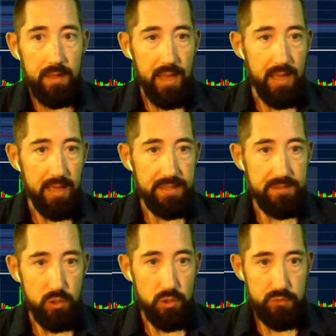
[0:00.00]
And
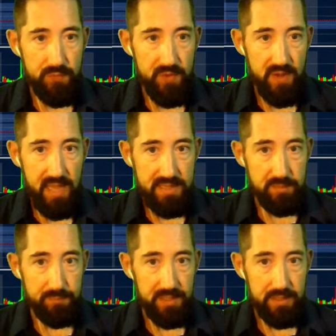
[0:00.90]
don't you find that to
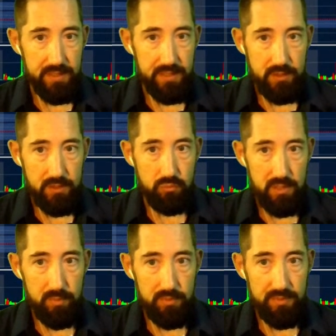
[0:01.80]
be
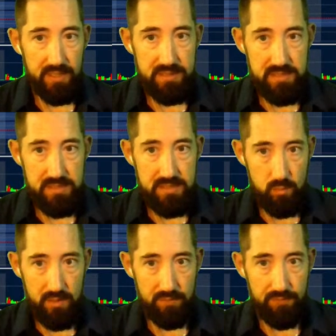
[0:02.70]
incredible that this is
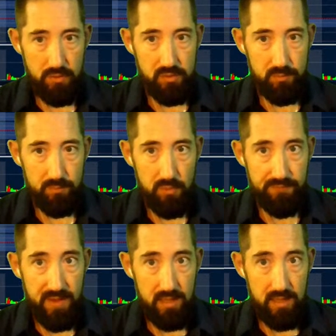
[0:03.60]
where the volume
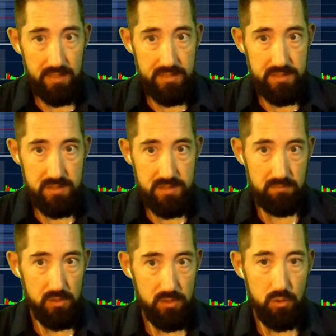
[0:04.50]
profile is,
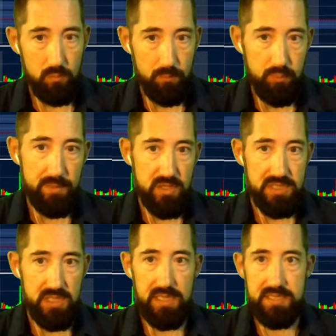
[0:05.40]
you know, pretty much
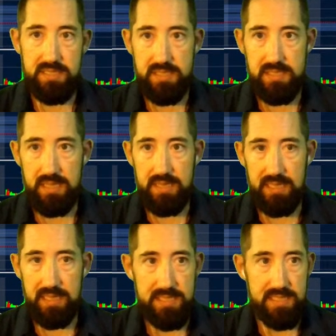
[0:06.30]
the least? It's not the
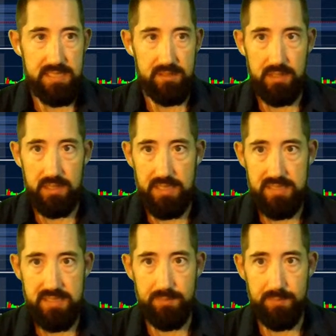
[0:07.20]
least, these are the
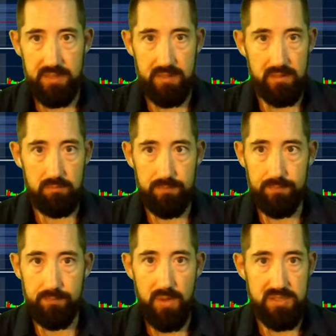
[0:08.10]
leasts, but the
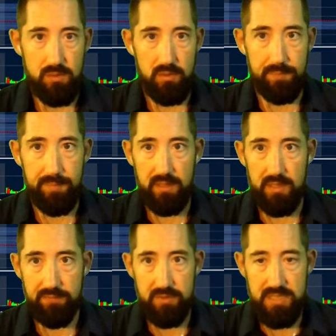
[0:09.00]
price only barely
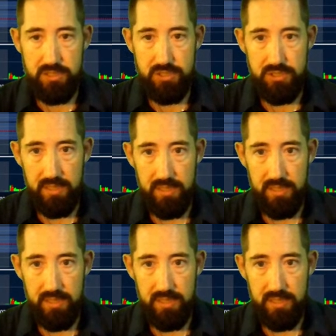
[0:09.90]
ever touched there.